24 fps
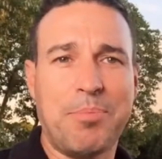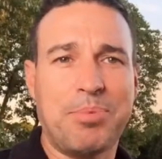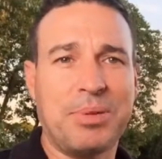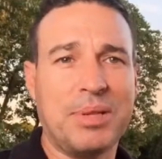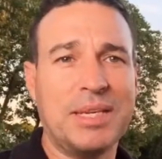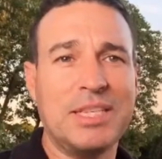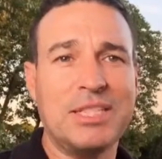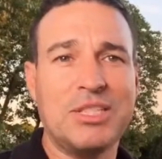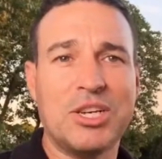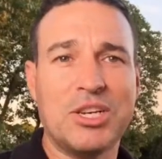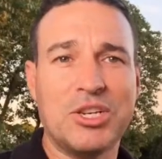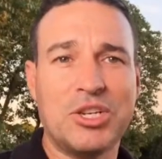
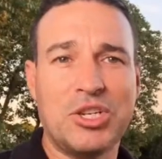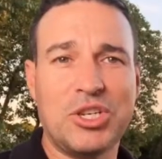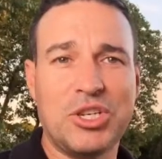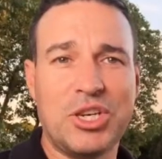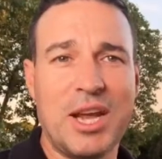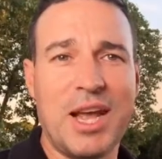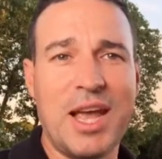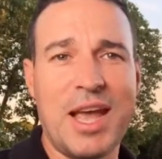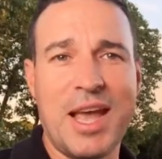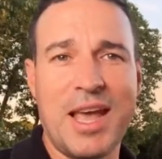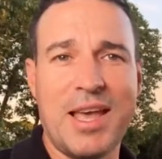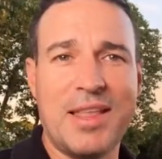please
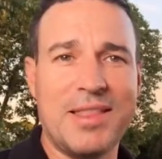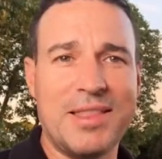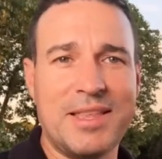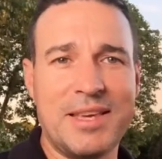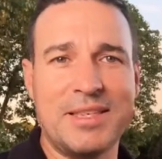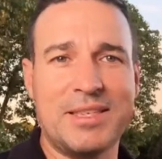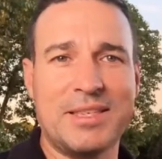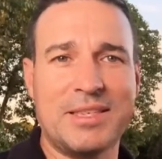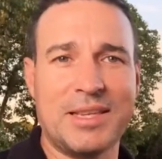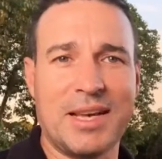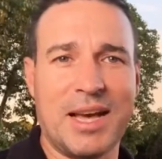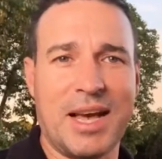share
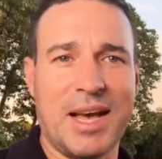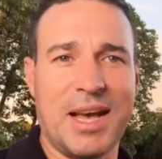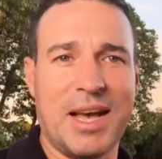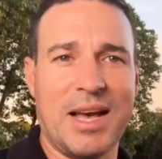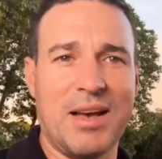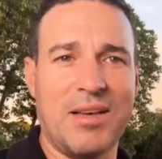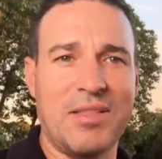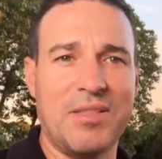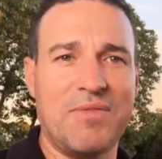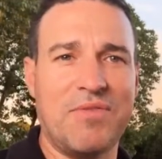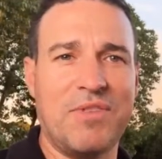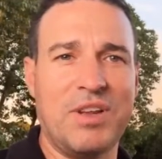this
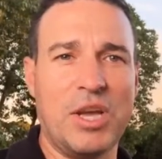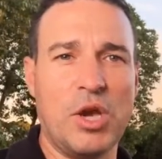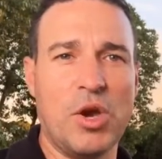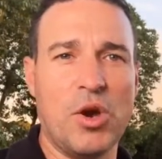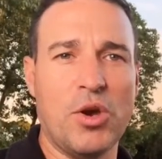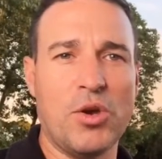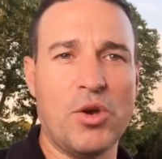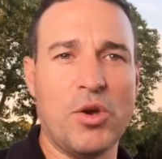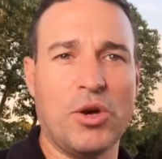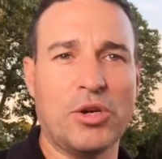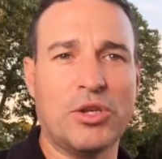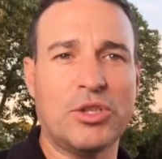
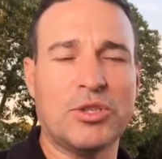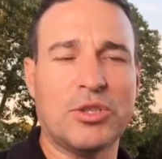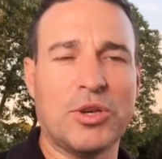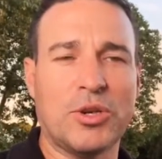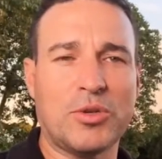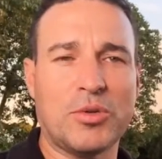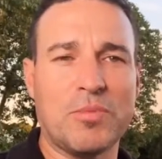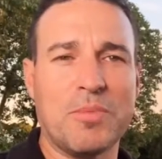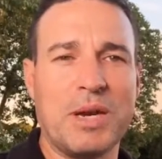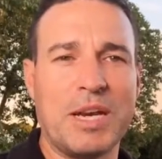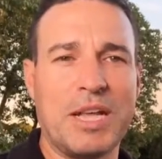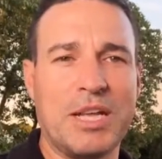video on your
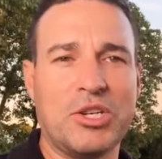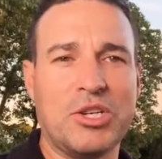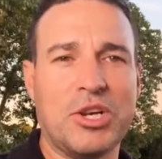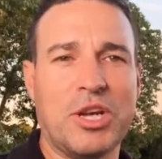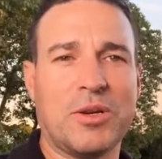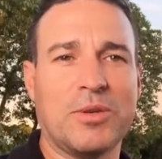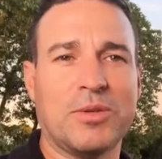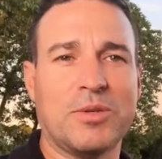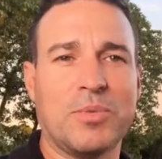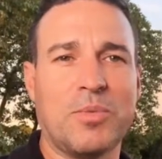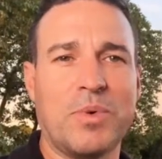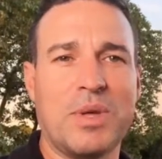social media
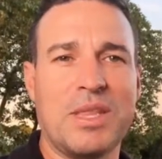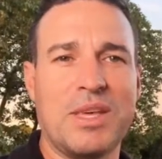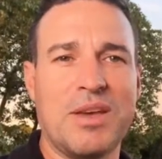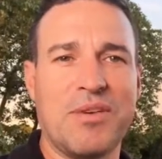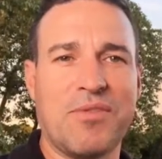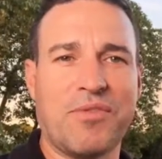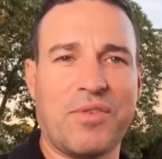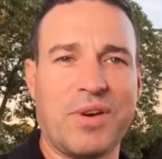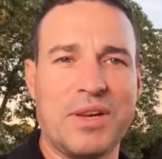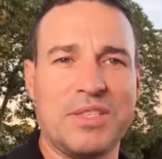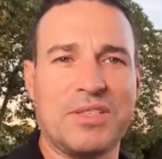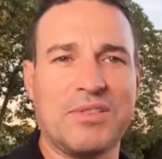channels with
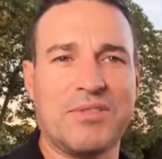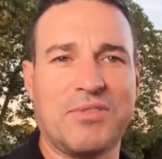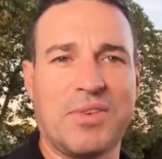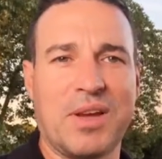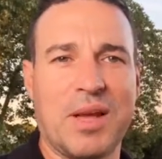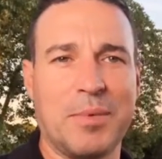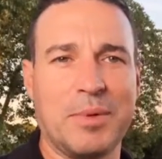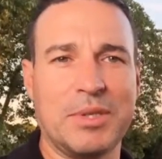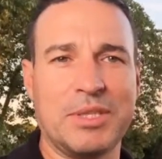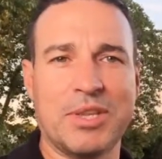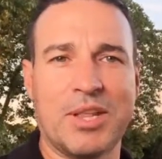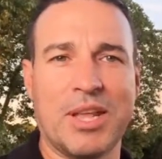your friends and
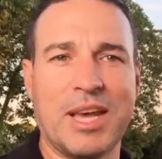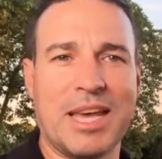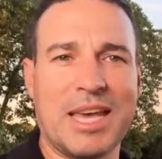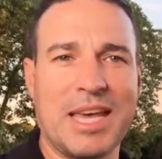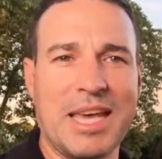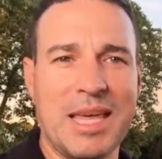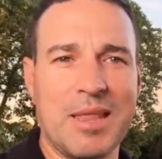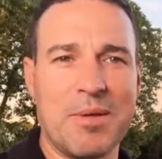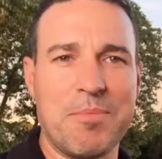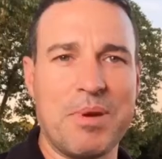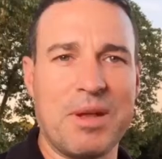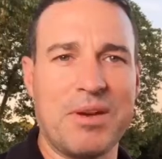family so they
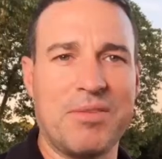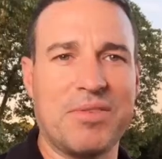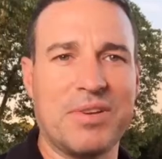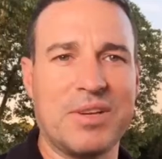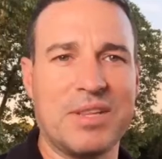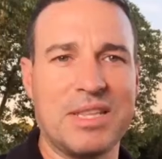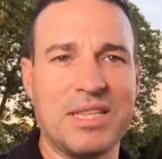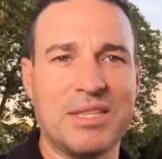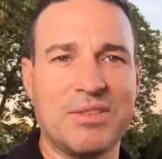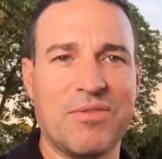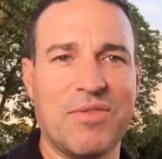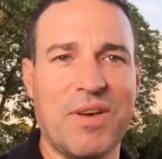can get the benefit
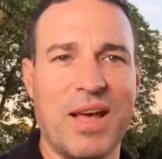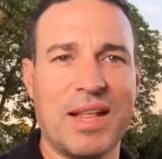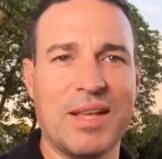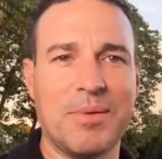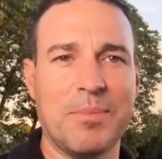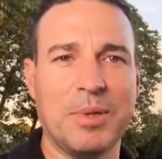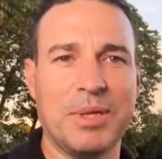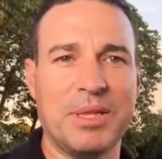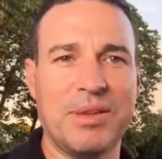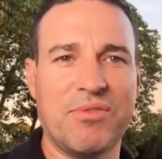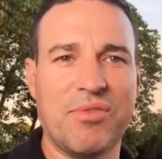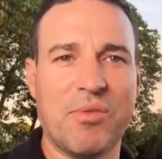of this
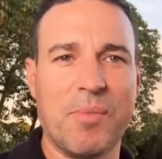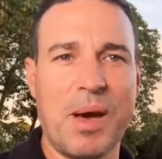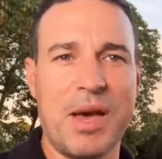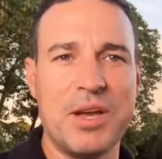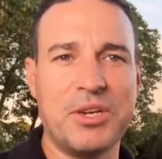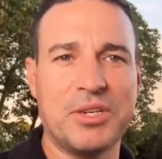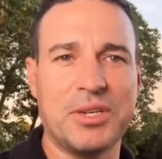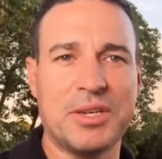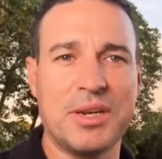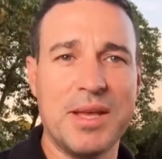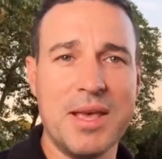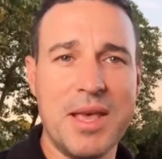valuable
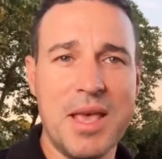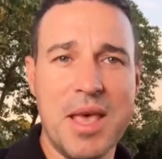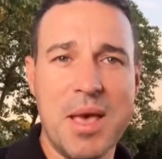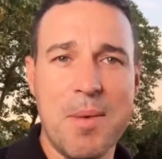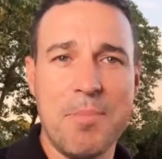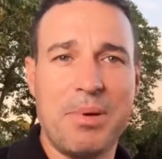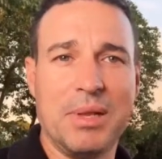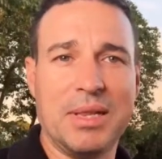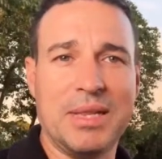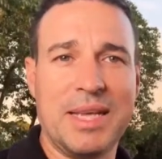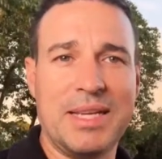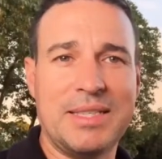information.
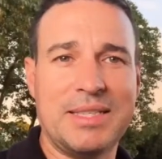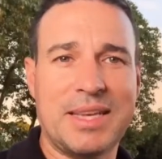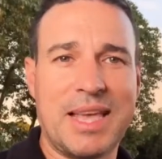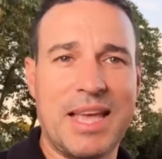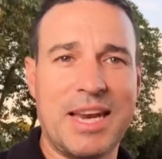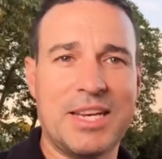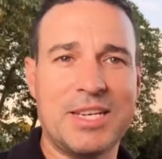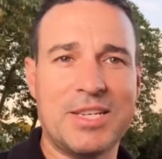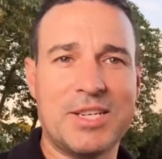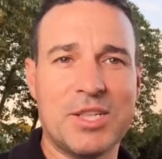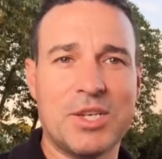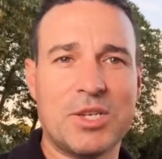But let's
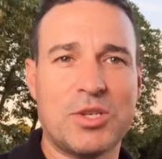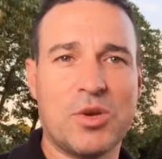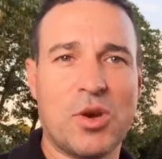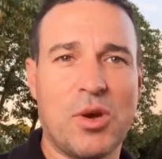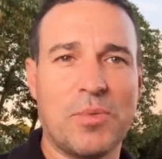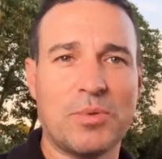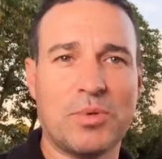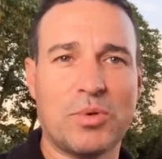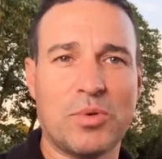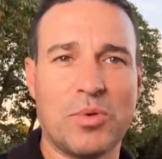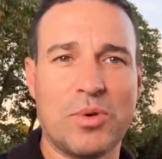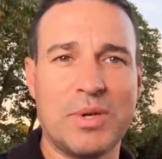get into the
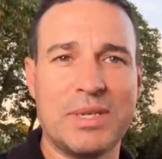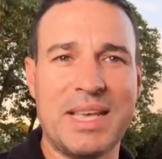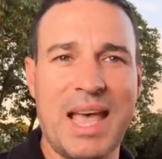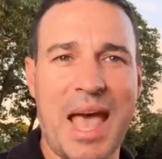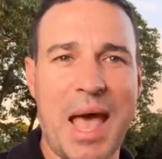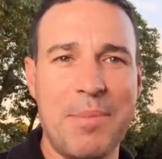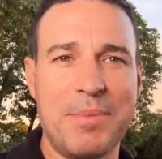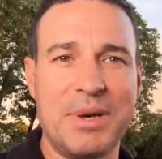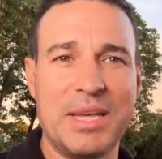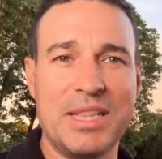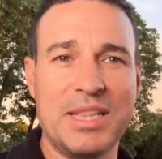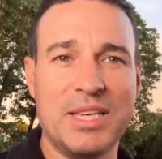top stories
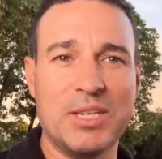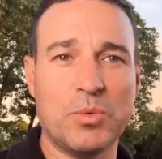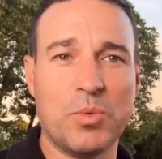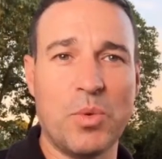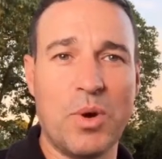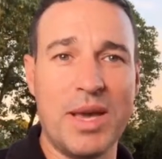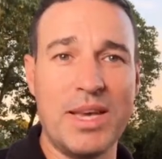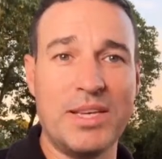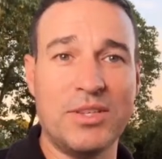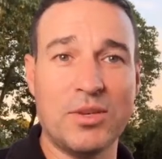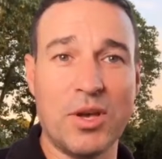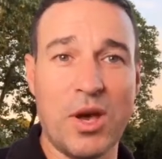happening this
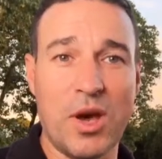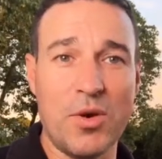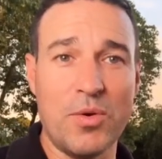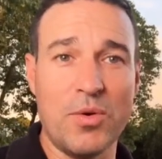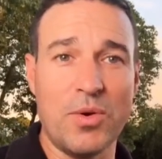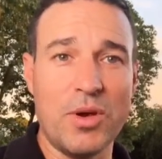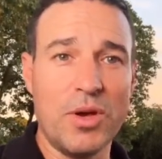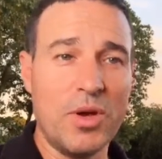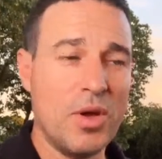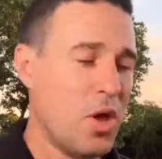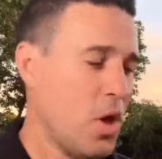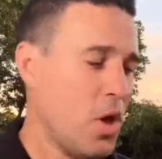week. So,